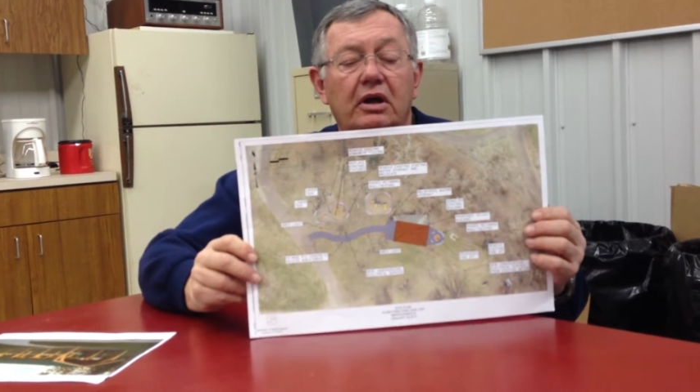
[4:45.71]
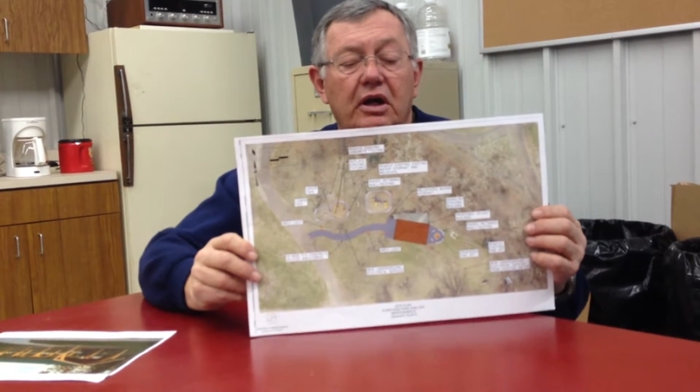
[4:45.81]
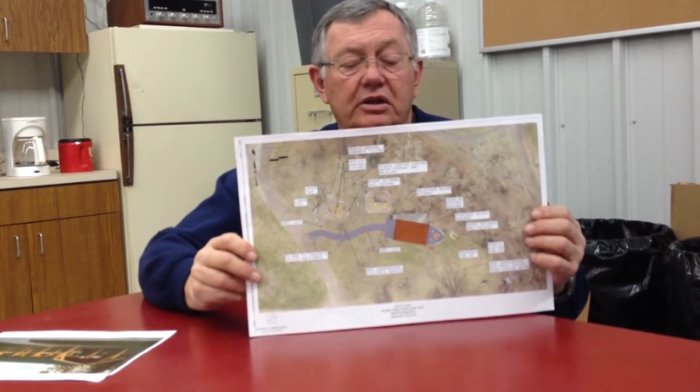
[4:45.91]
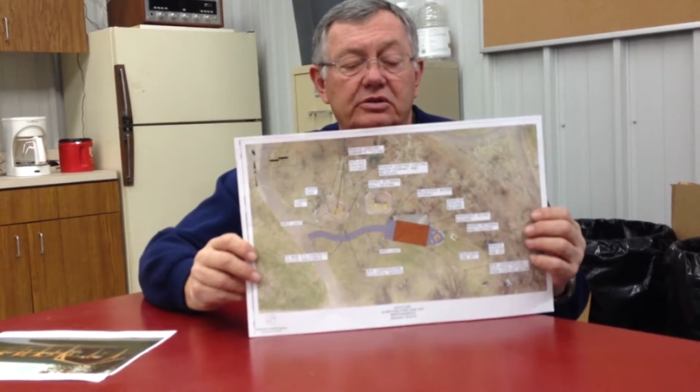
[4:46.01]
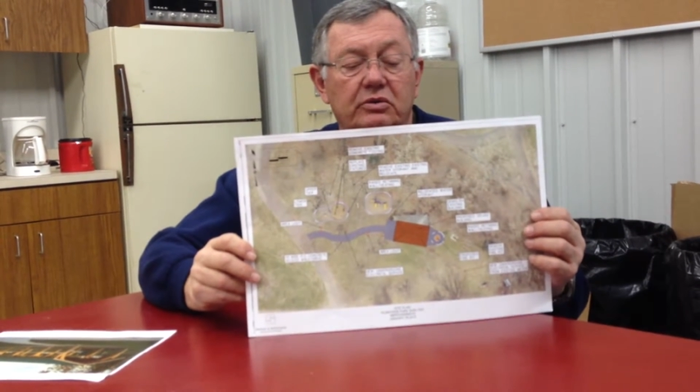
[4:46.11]

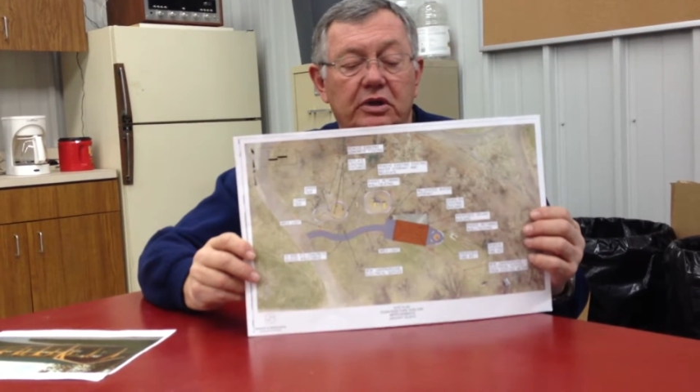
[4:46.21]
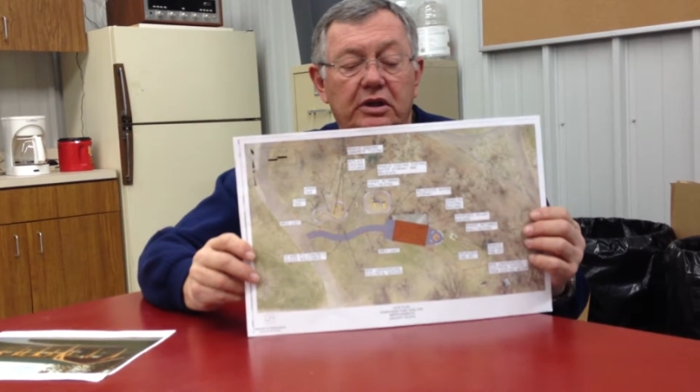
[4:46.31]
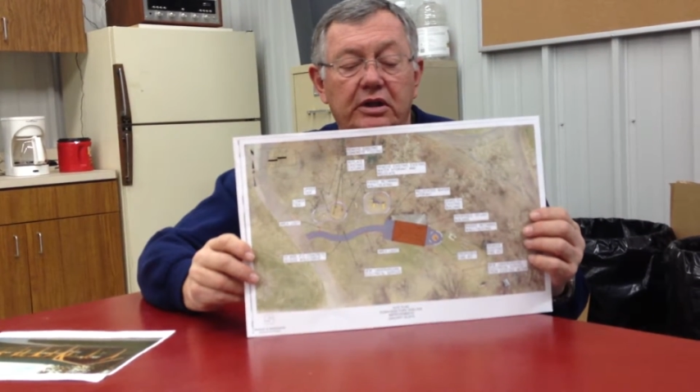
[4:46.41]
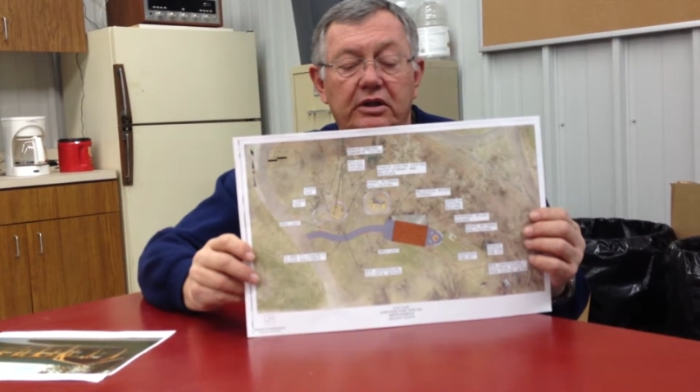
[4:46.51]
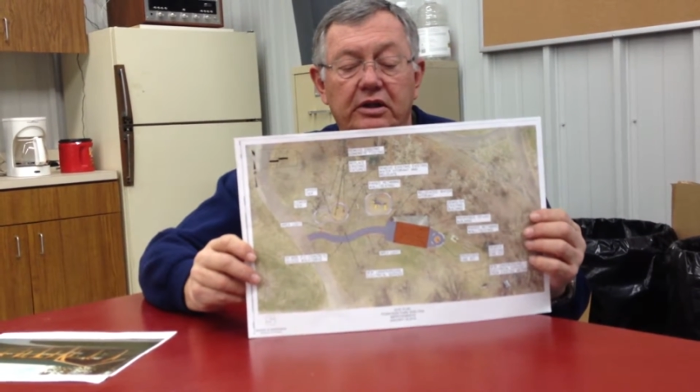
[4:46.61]

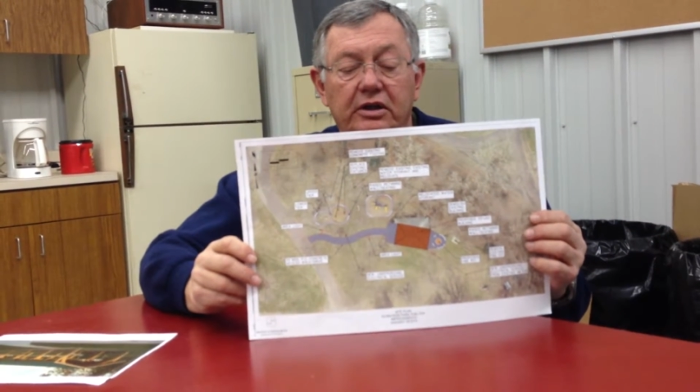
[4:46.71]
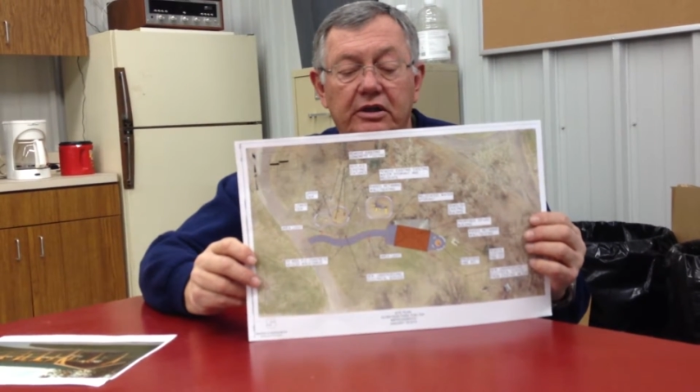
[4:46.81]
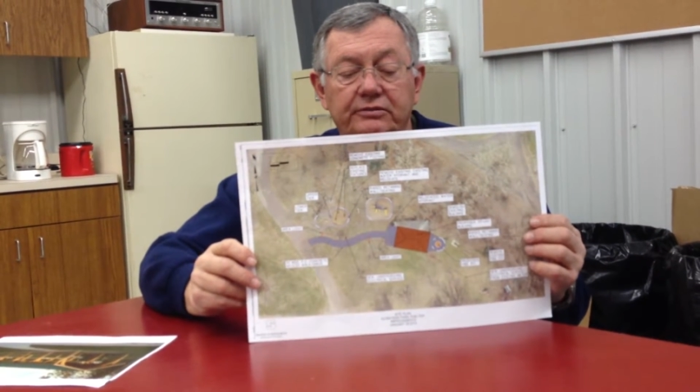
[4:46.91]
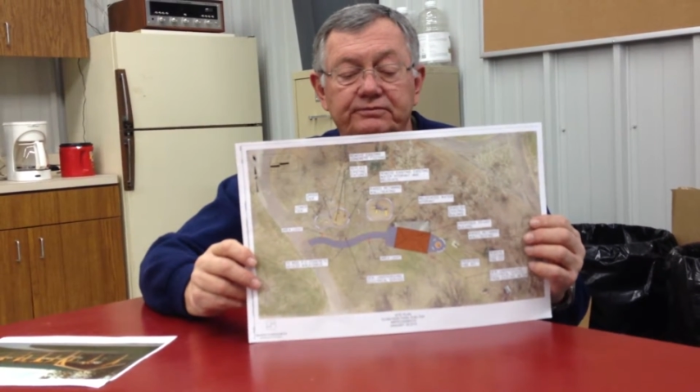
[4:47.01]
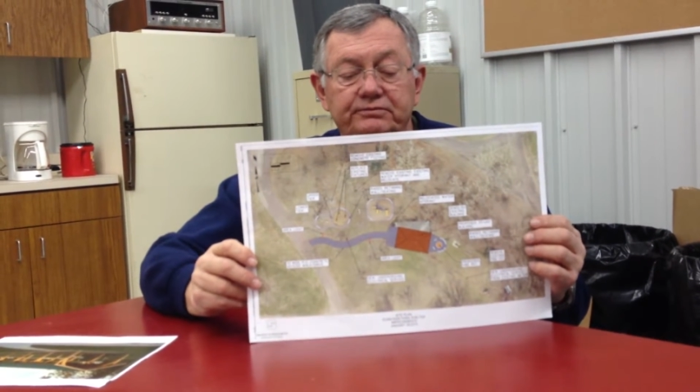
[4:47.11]
Consequently,
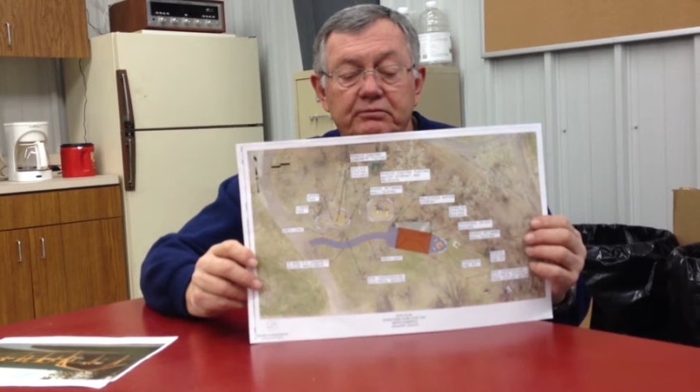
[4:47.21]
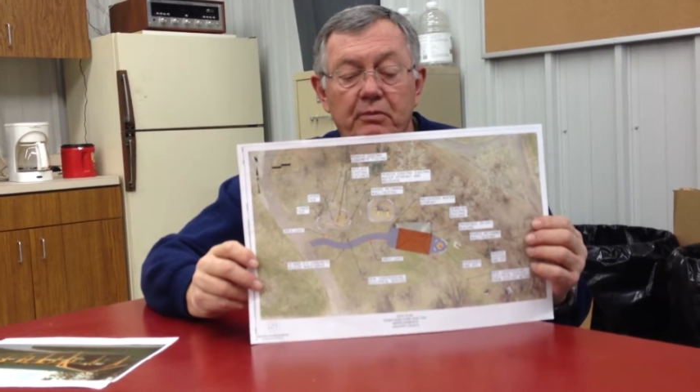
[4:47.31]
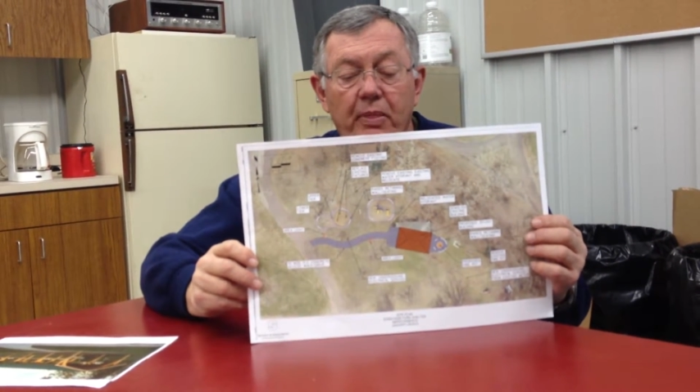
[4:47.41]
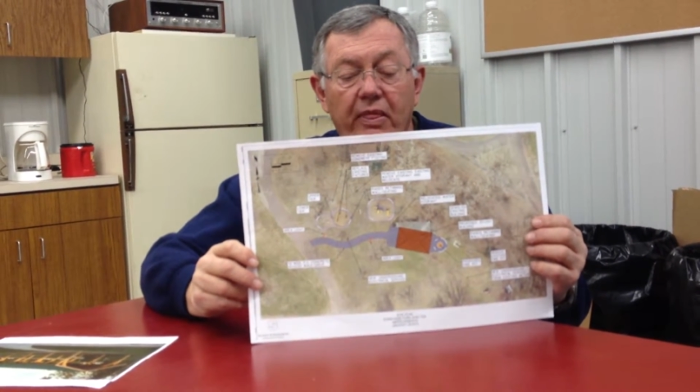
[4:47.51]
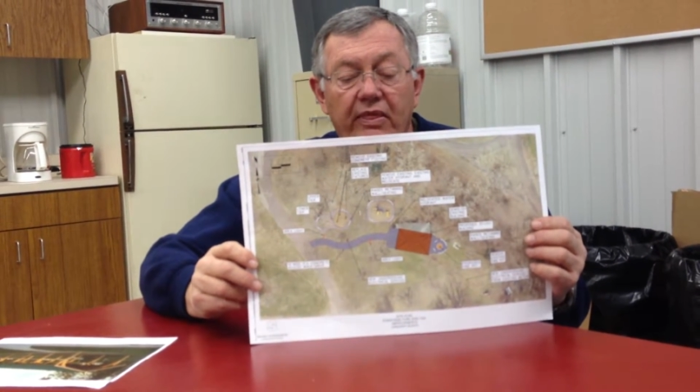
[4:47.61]

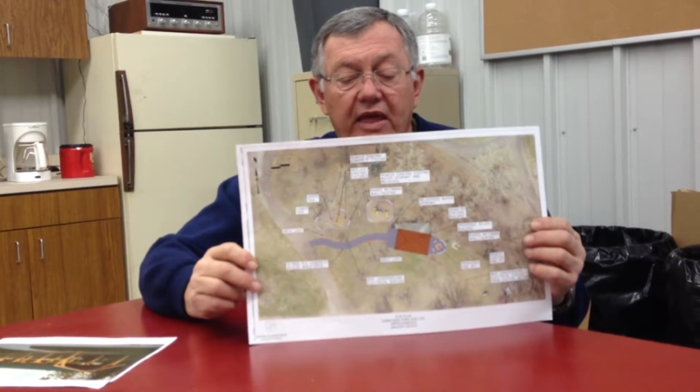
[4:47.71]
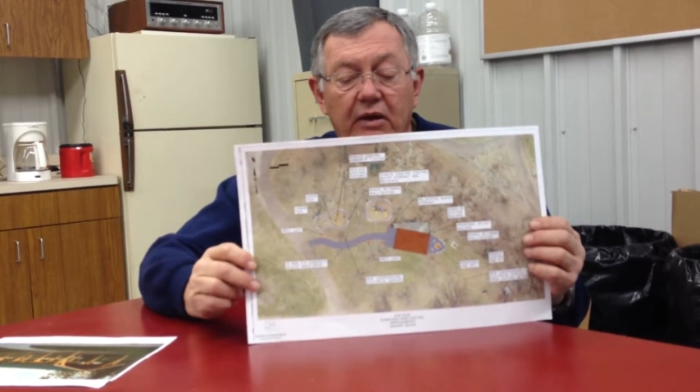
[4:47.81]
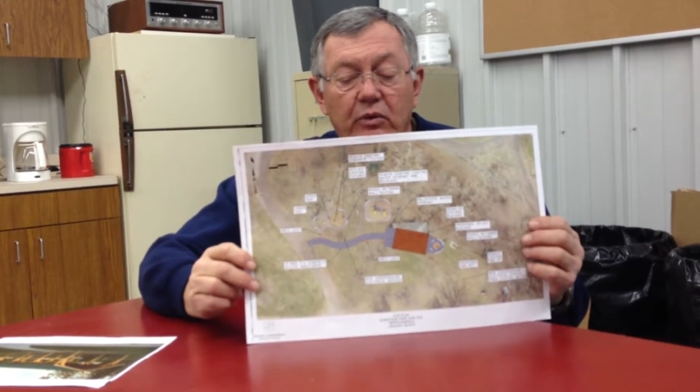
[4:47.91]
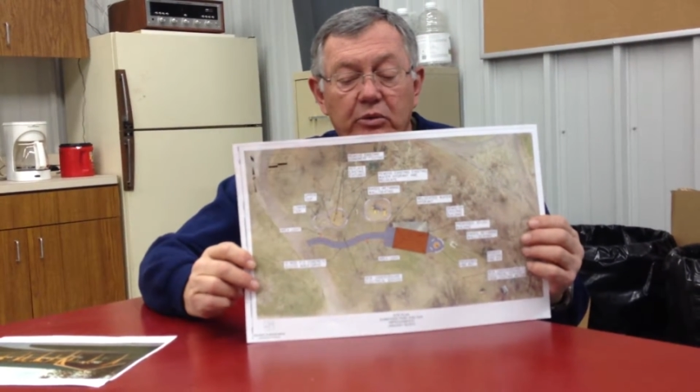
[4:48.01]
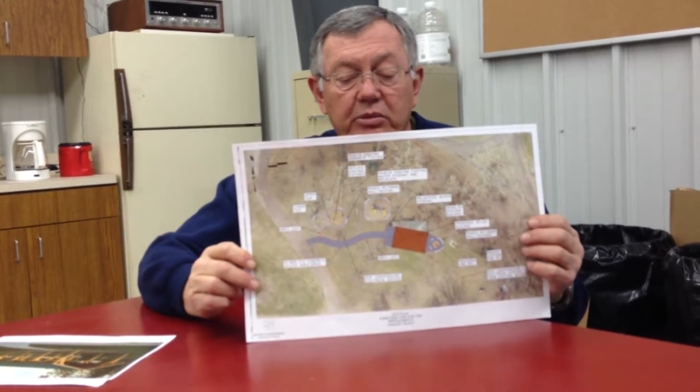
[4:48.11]

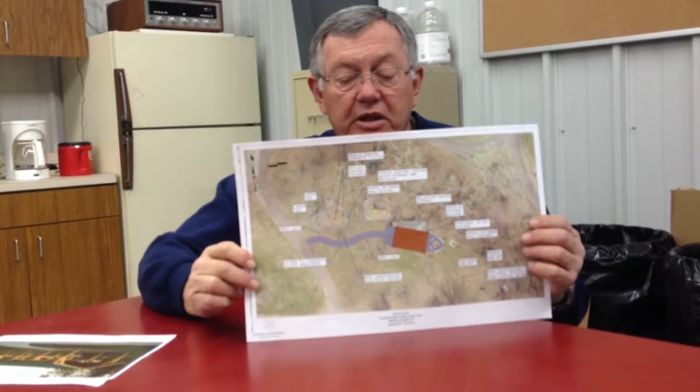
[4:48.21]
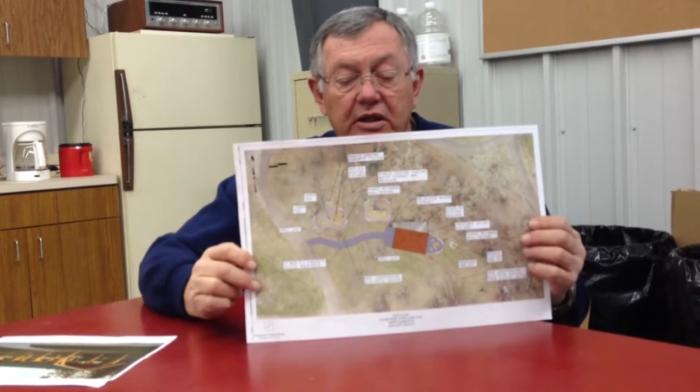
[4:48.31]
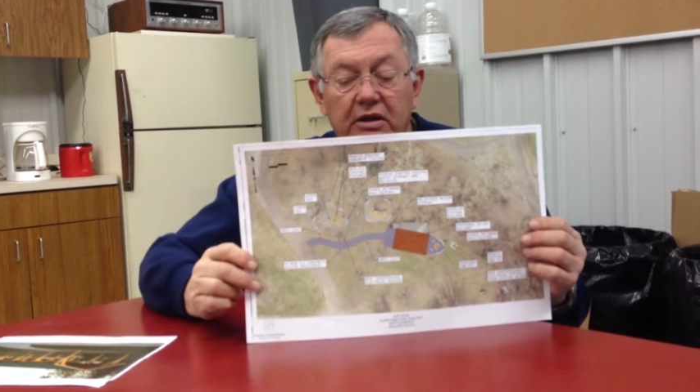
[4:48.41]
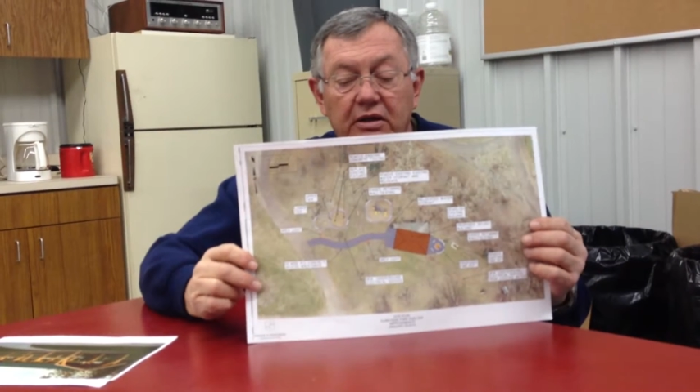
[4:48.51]
that would be